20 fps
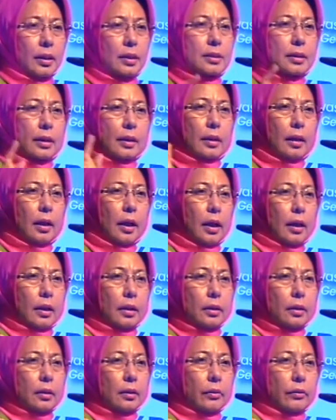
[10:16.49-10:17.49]
It's a
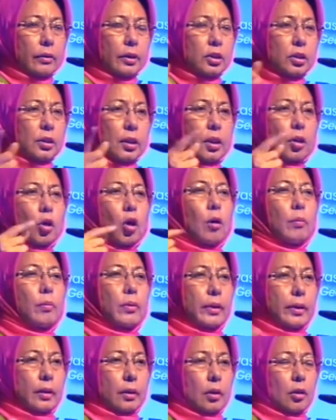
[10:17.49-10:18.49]
regional
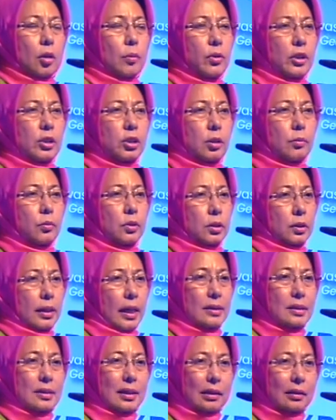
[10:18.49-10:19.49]
collaboration between the
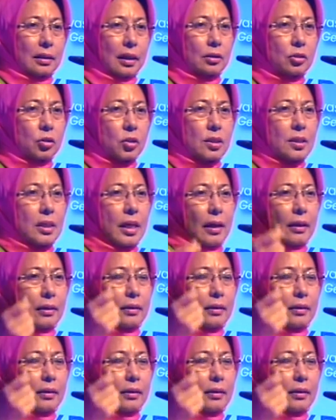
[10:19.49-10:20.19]
ASEAN countries.